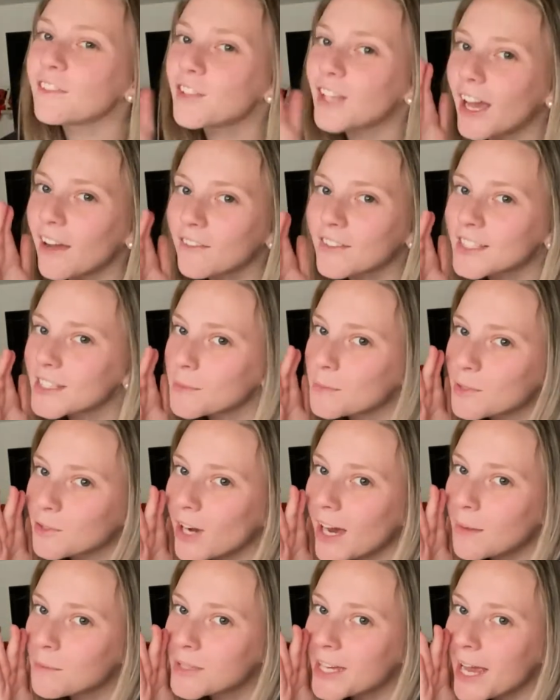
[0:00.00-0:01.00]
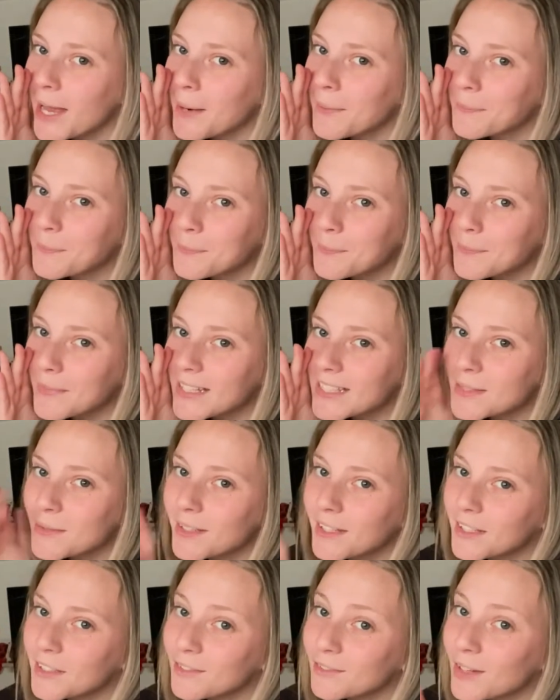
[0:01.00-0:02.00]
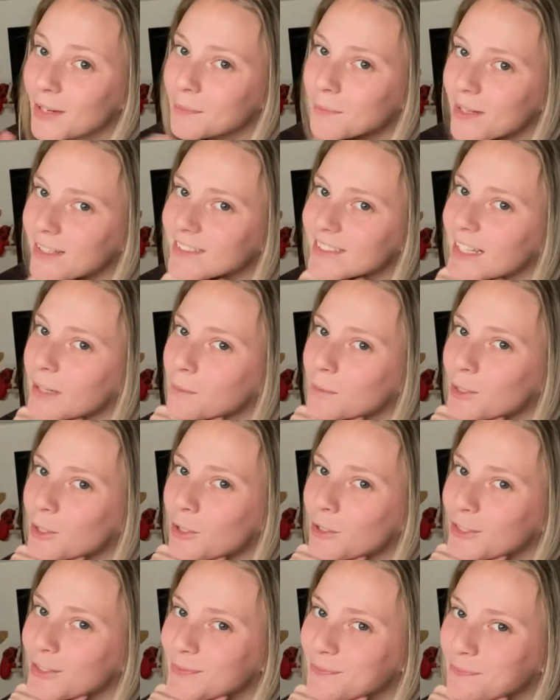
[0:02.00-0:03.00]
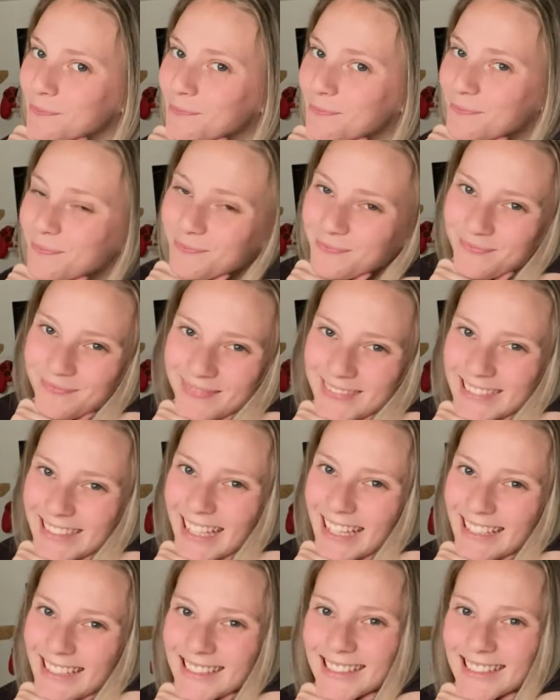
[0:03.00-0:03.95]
you haven't subscribed yet, there's a red button down below. Thanks